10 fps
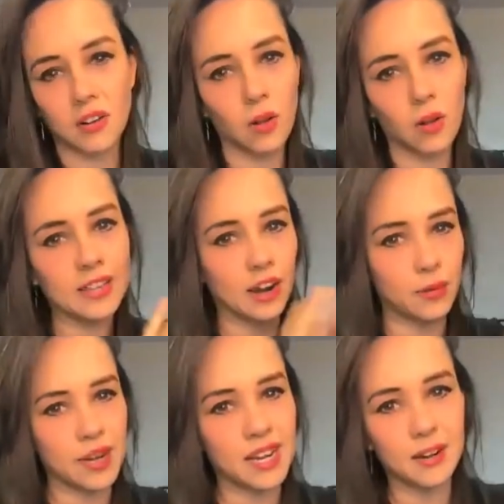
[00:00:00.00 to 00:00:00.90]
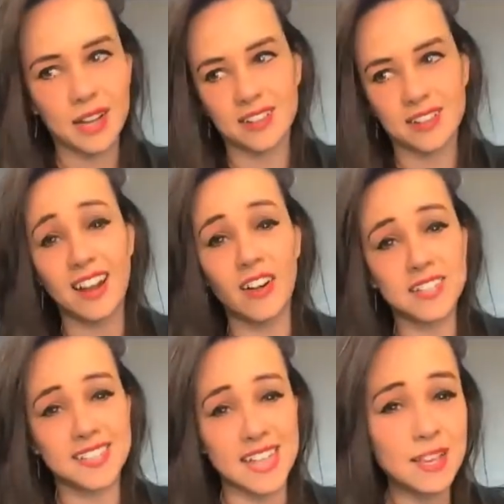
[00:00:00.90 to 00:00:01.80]
all the career because they are
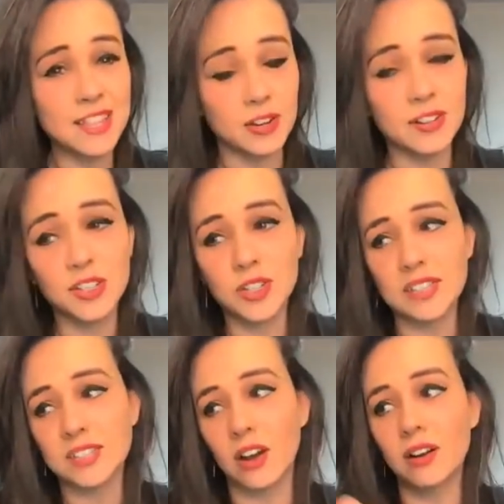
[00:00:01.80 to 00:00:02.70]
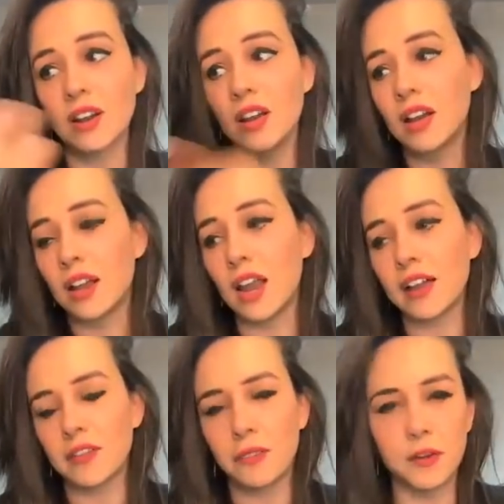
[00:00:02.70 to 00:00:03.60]
7 years, you can start
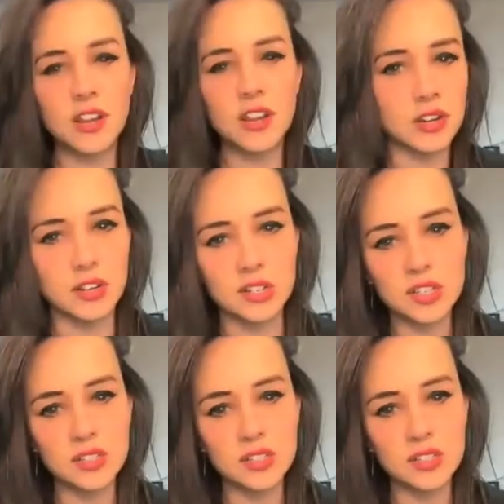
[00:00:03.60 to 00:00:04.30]
like 3 years.